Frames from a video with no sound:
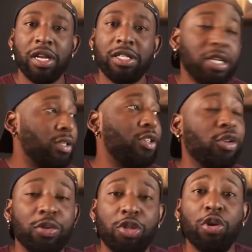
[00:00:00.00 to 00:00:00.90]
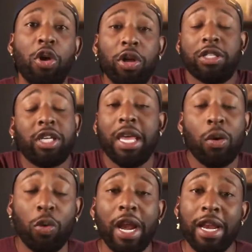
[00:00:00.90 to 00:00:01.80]
to to to go, to
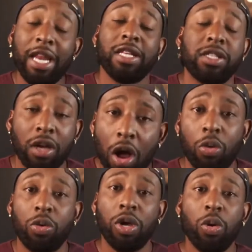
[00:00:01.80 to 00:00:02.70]
get where they needed to go.